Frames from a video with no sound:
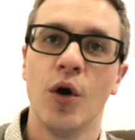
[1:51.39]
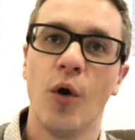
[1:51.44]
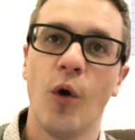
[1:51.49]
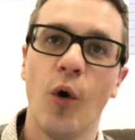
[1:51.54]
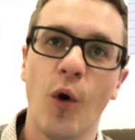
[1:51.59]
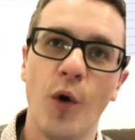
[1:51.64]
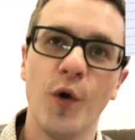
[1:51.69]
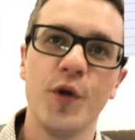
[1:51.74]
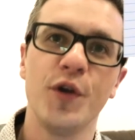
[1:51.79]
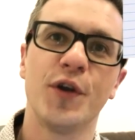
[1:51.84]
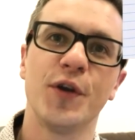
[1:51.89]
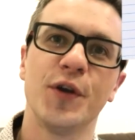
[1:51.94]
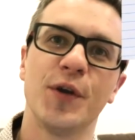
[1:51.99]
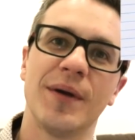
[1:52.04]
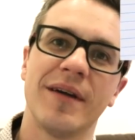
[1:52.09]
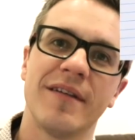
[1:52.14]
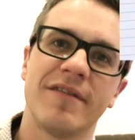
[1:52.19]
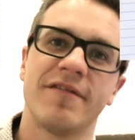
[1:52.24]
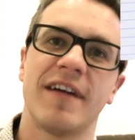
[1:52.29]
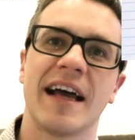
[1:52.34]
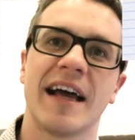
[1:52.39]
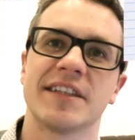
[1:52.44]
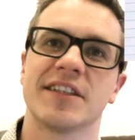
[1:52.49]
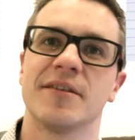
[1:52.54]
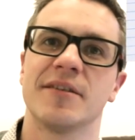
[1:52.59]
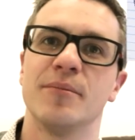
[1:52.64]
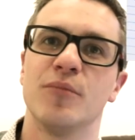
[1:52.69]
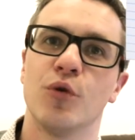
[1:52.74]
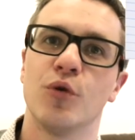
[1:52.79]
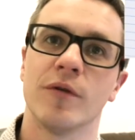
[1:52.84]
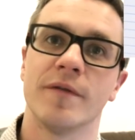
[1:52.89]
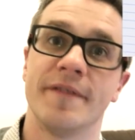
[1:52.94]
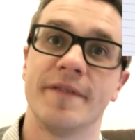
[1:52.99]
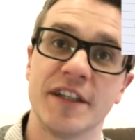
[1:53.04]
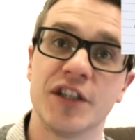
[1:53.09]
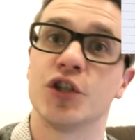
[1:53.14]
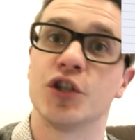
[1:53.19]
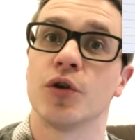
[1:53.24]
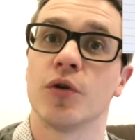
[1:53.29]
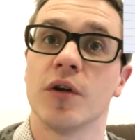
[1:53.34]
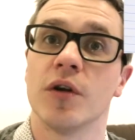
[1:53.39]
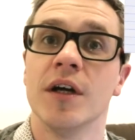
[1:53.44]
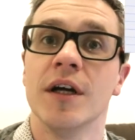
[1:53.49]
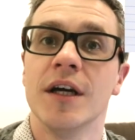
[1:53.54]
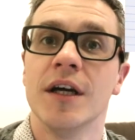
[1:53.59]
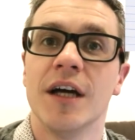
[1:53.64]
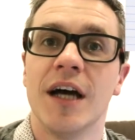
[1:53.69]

Or you can do it fast and more visual,